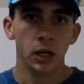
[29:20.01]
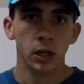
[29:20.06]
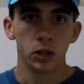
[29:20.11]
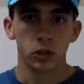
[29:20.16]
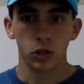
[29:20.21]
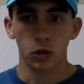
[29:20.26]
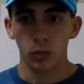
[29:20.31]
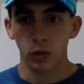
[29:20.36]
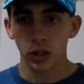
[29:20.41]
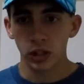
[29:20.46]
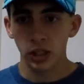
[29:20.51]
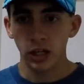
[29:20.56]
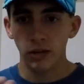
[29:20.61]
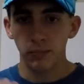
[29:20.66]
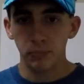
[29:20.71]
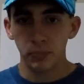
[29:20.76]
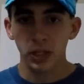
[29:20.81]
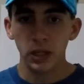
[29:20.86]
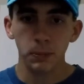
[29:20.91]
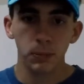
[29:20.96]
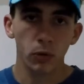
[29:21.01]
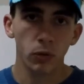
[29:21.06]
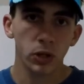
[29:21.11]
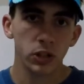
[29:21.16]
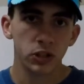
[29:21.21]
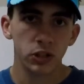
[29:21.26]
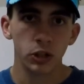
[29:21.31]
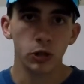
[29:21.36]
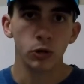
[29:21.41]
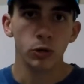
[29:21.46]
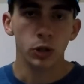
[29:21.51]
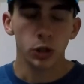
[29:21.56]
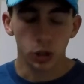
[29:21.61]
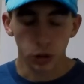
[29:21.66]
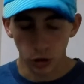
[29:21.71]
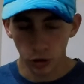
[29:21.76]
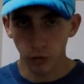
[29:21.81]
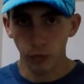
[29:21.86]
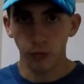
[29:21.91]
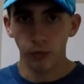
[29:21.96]
So when you have people with you,
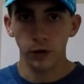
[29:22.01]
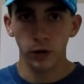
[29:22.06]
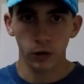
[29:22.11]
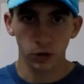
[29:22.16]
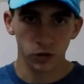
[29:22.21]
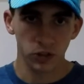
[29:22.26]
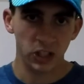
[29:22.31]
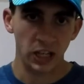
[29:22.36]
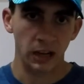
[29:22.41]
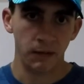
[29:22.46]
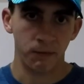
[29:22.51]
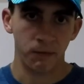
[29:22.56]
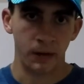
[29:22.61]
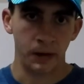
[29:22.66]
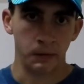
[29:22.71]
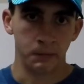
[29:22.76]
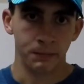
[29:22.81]
you feel safe.